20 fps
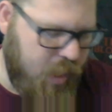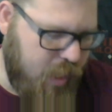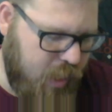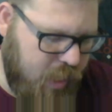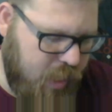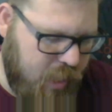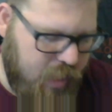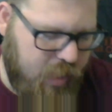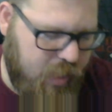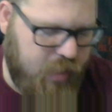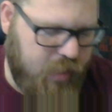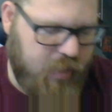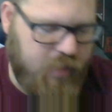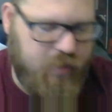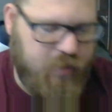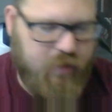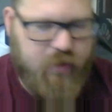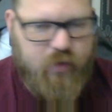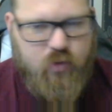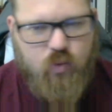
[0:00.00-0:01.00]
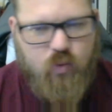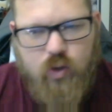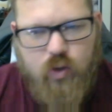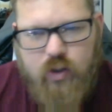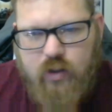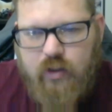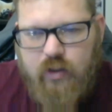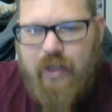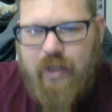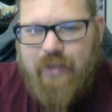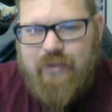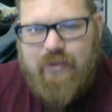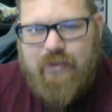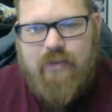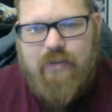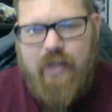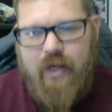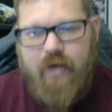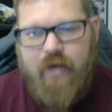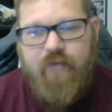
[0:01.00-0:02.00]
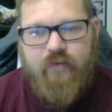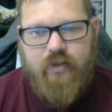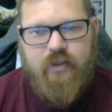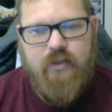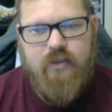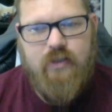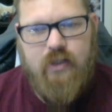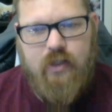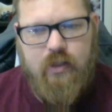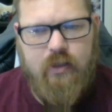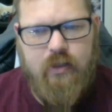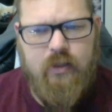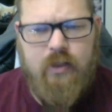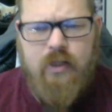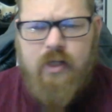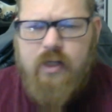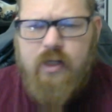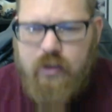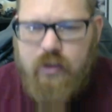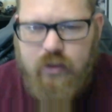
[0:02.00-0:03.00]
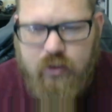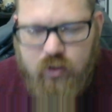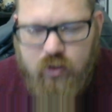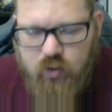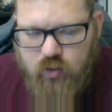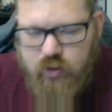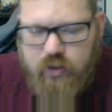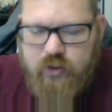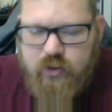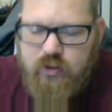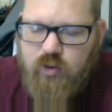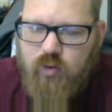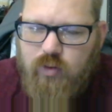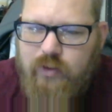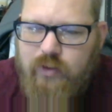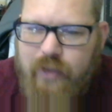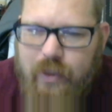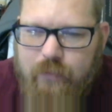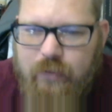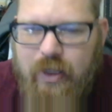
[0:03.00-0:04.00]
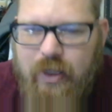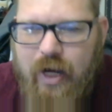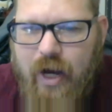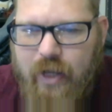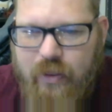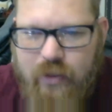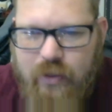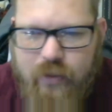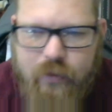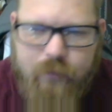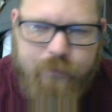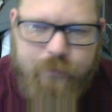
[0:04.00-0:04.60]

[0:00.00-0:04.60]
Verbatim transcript: And one of the last things I have is uh, there's an old game Gothic